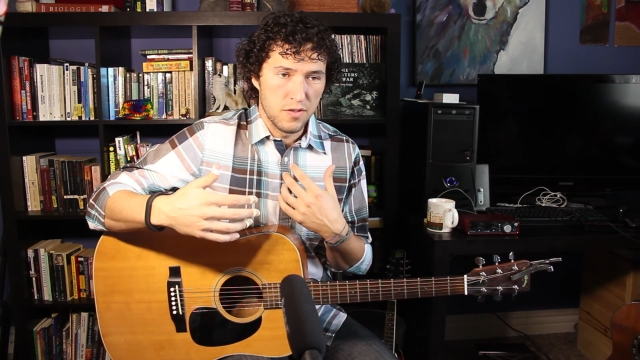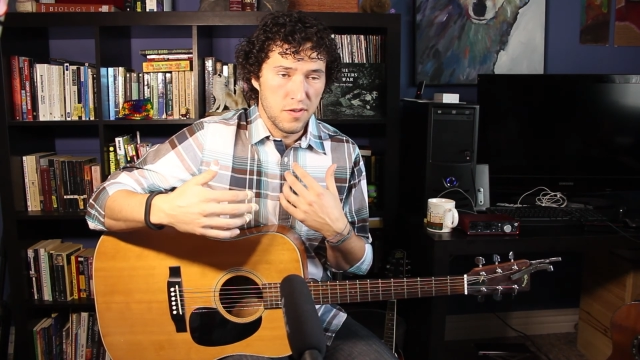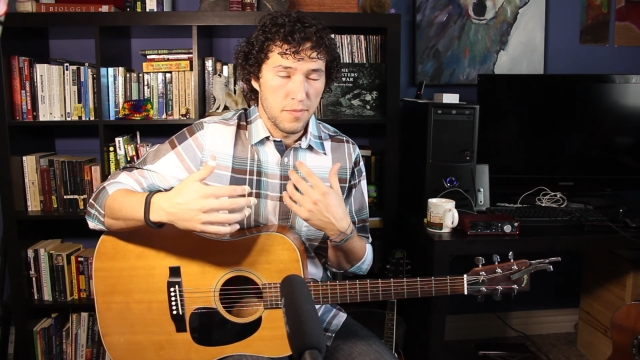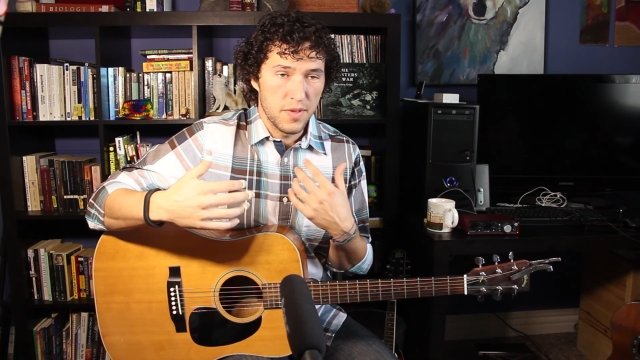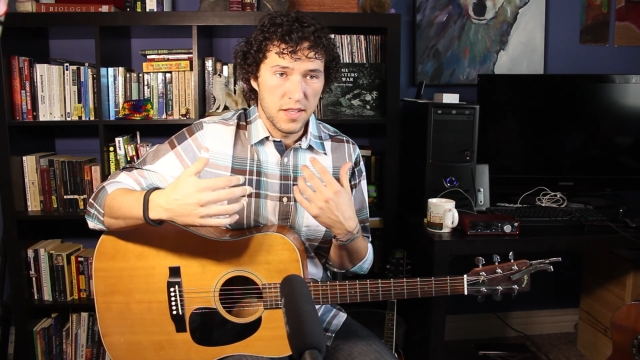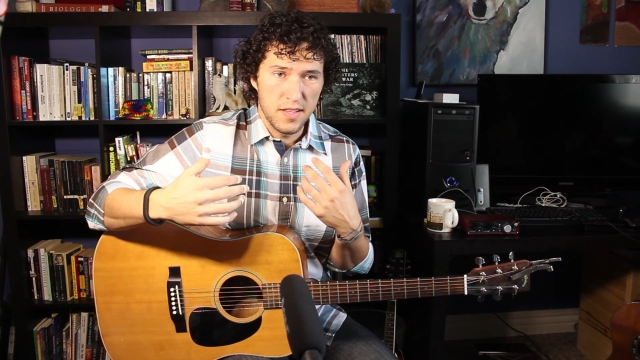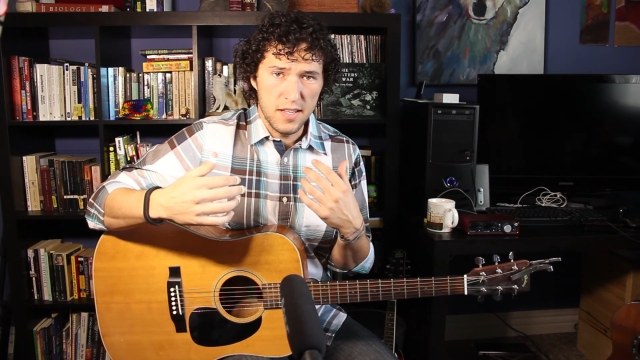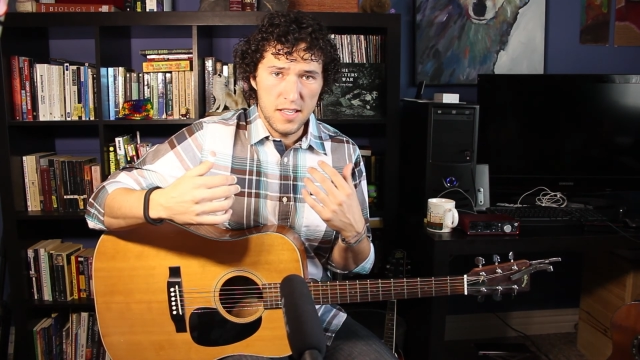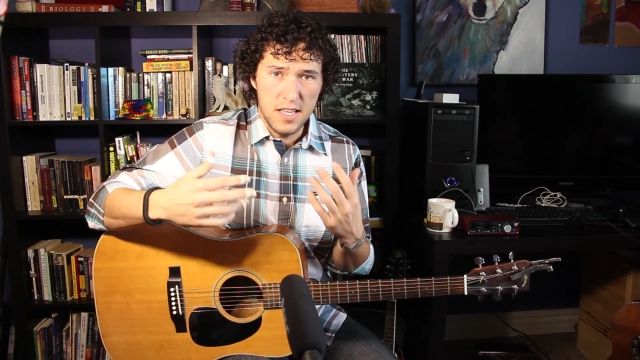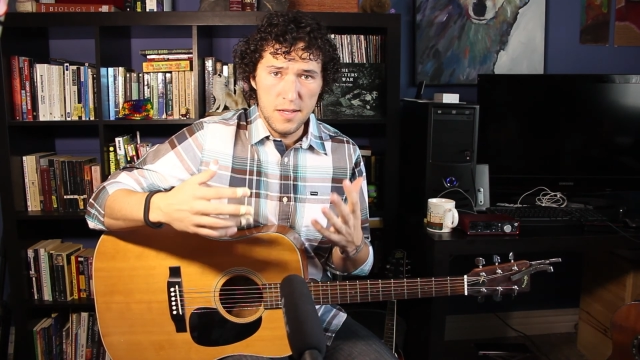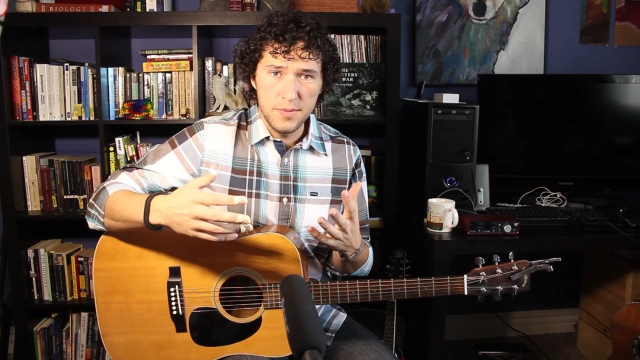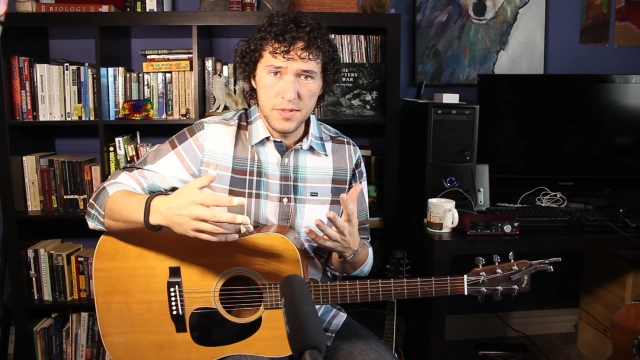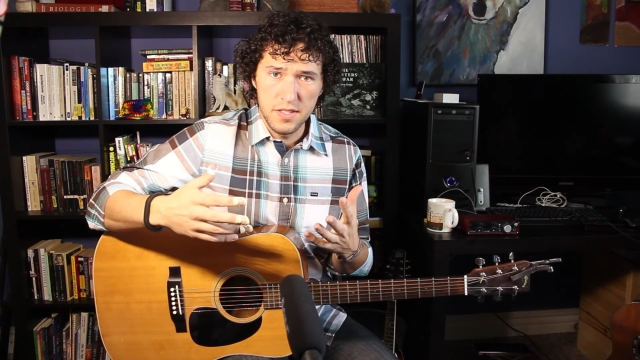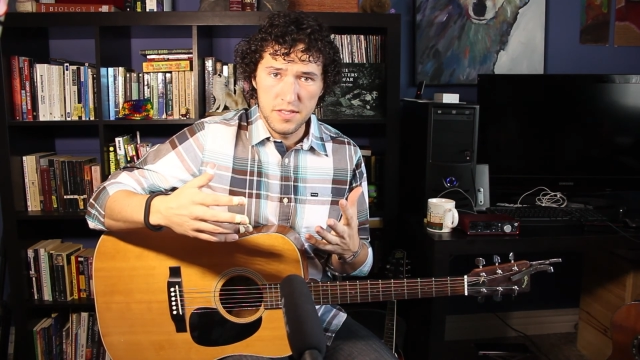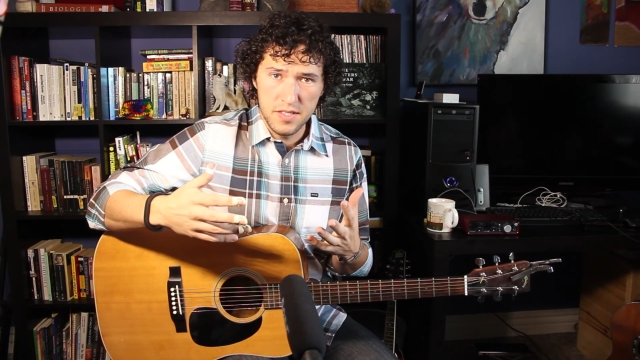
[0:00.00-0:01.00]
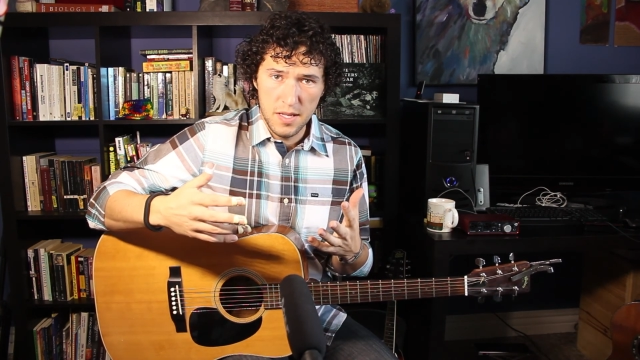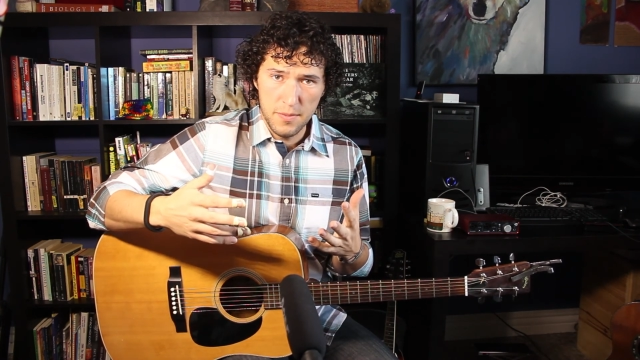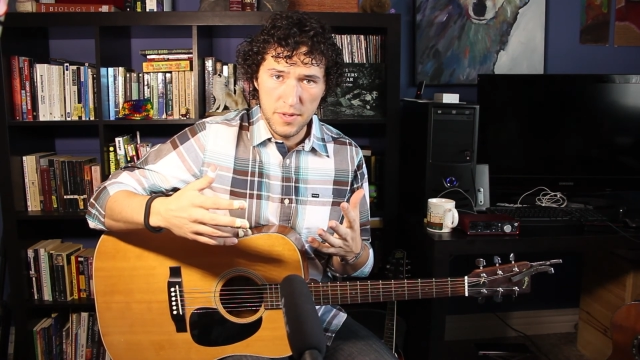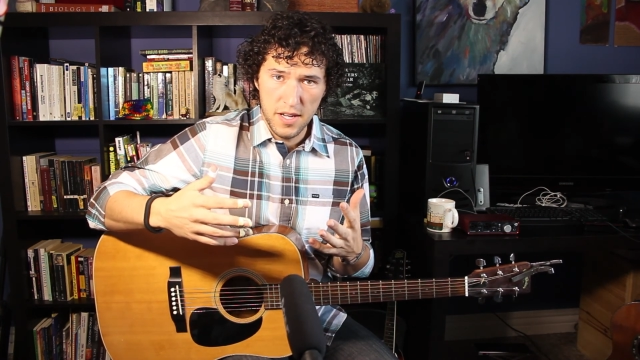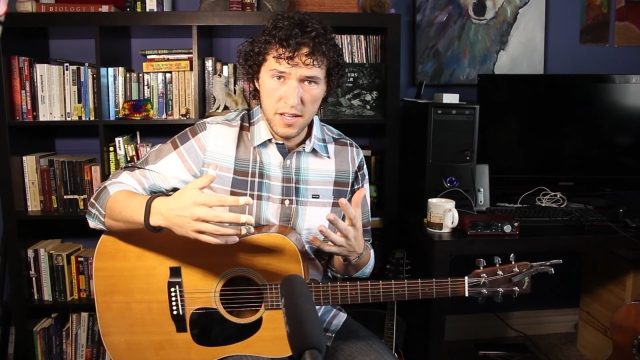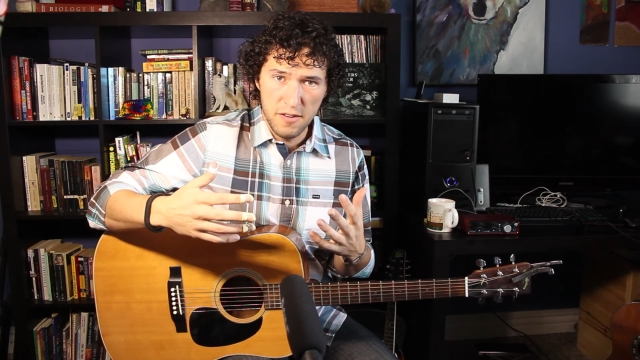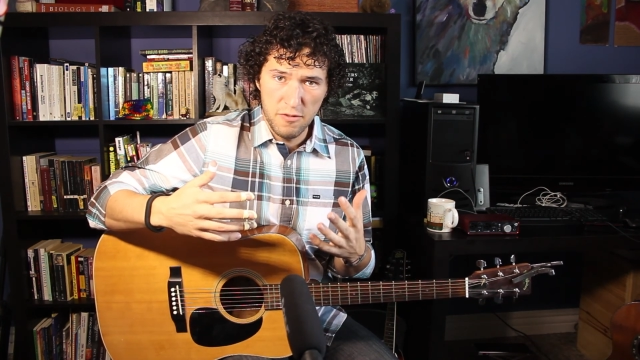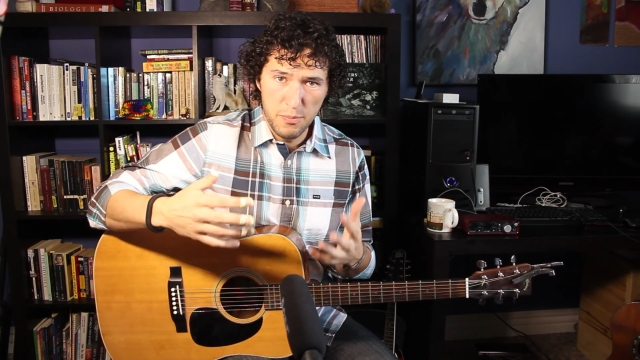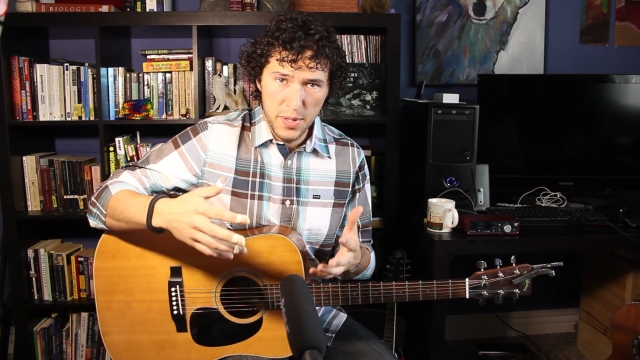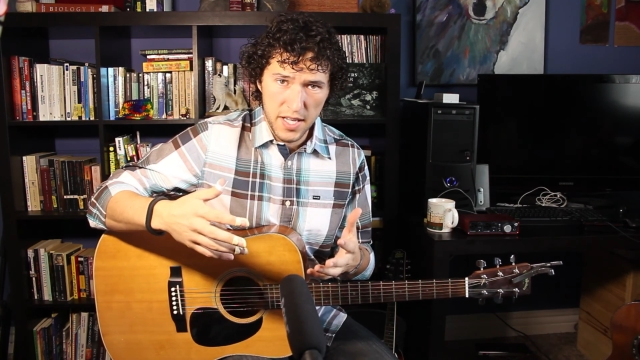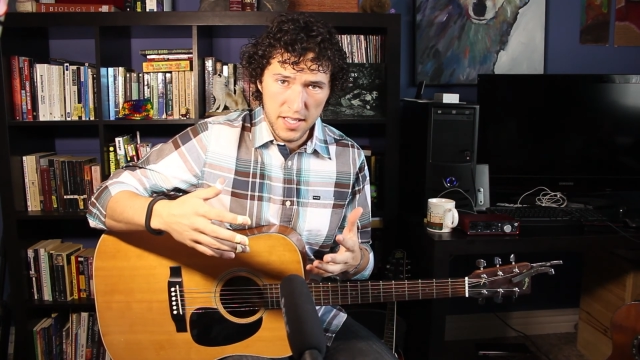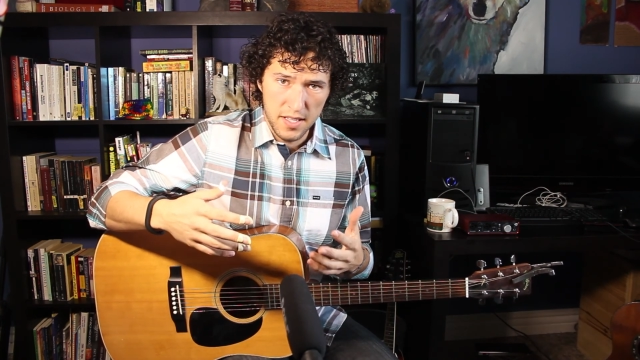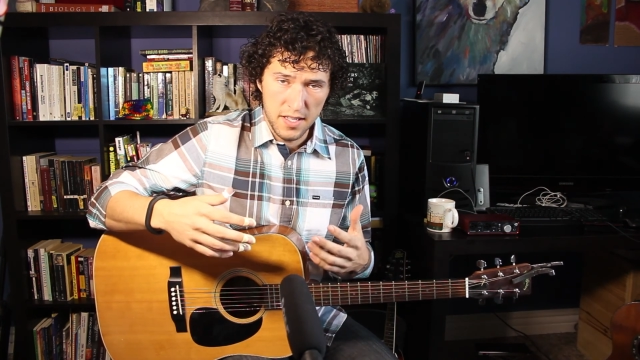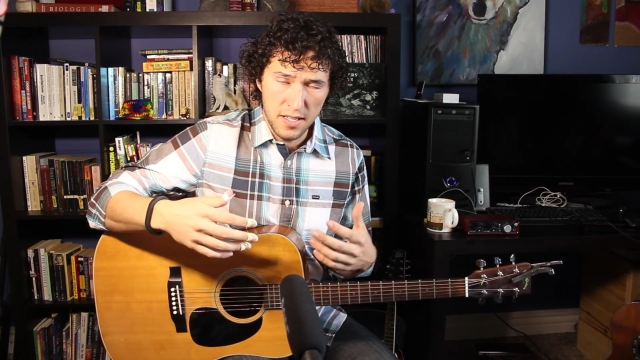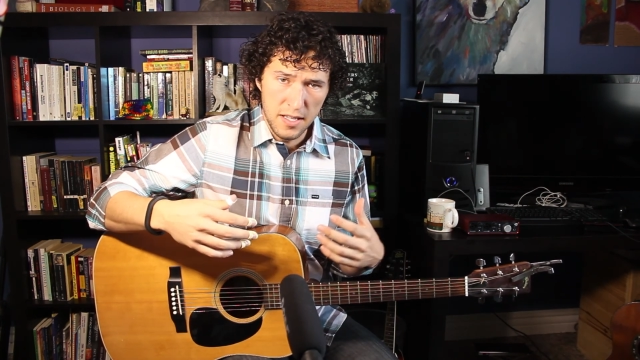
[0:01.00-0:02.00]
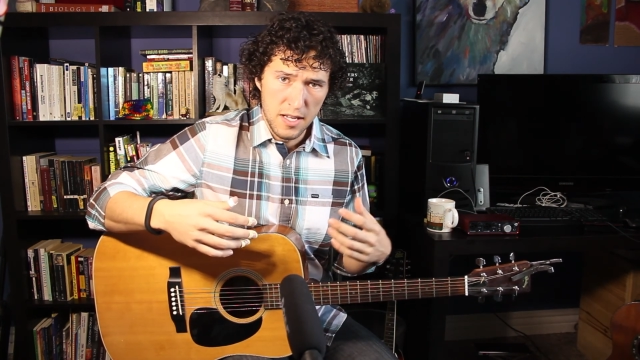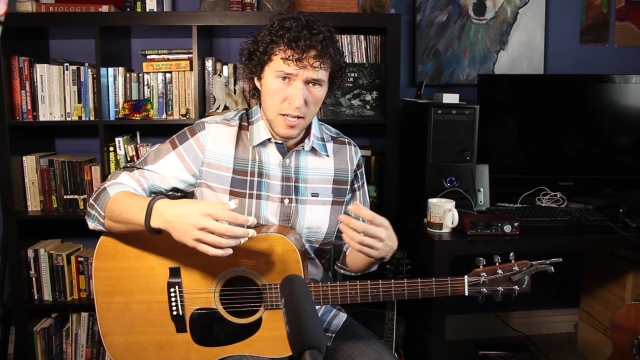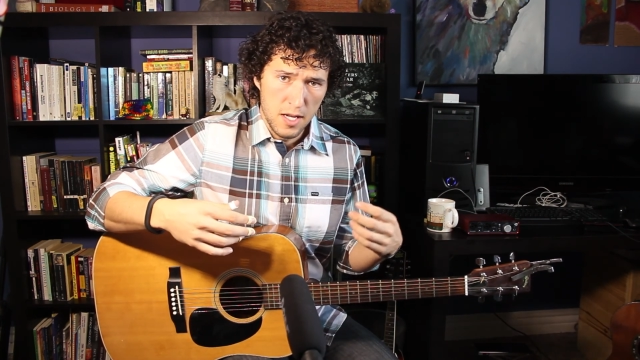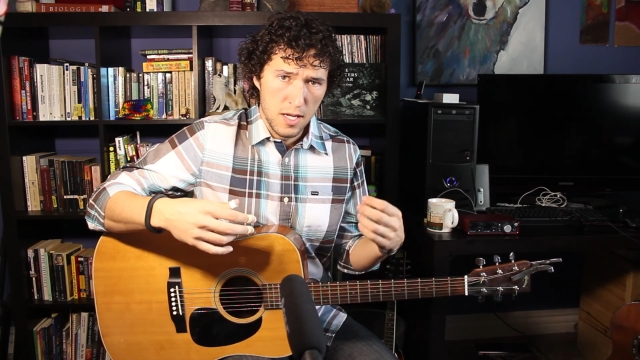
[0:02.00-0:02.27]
something that keeps the same kind of picking,